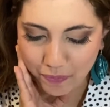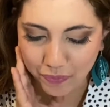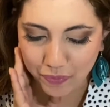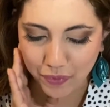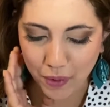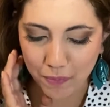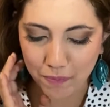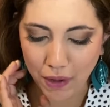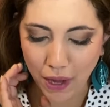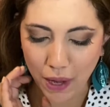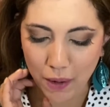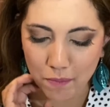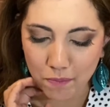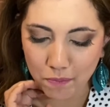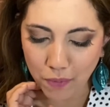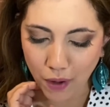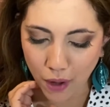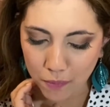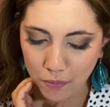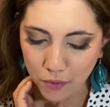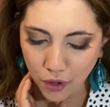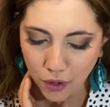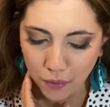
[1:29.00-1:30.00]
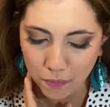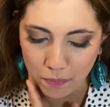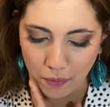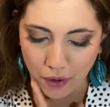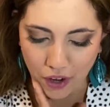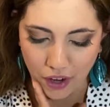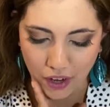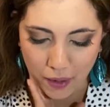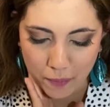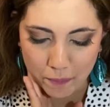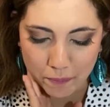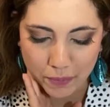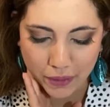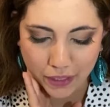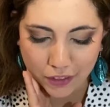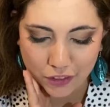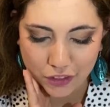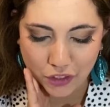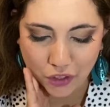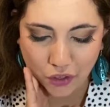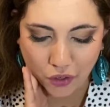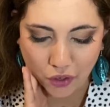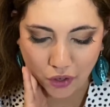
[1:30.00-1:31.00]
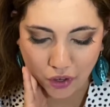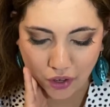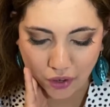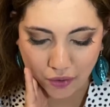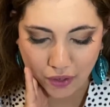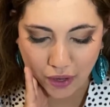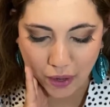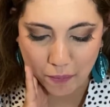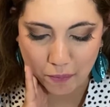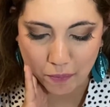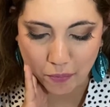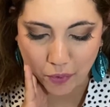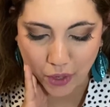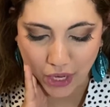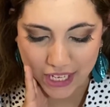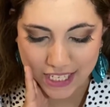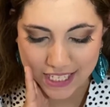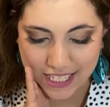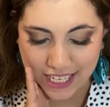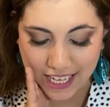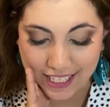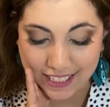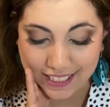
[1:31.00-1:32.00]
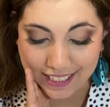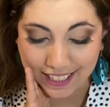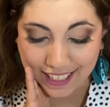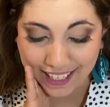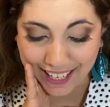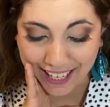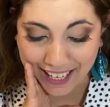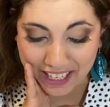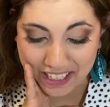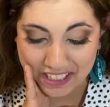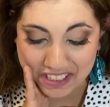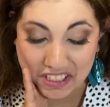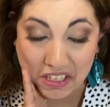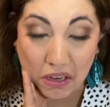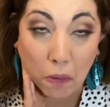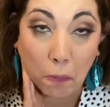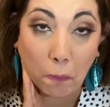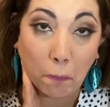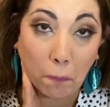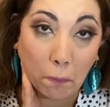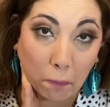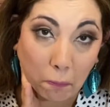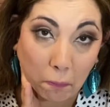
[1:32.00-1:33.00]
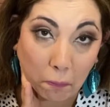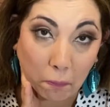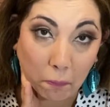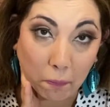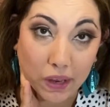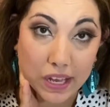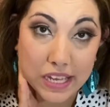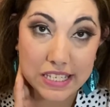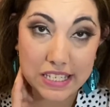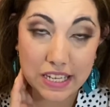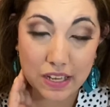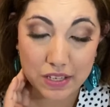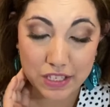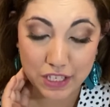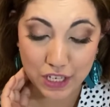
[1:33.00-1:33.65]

by Bubble Bar, build your own bracelet kit. Sounds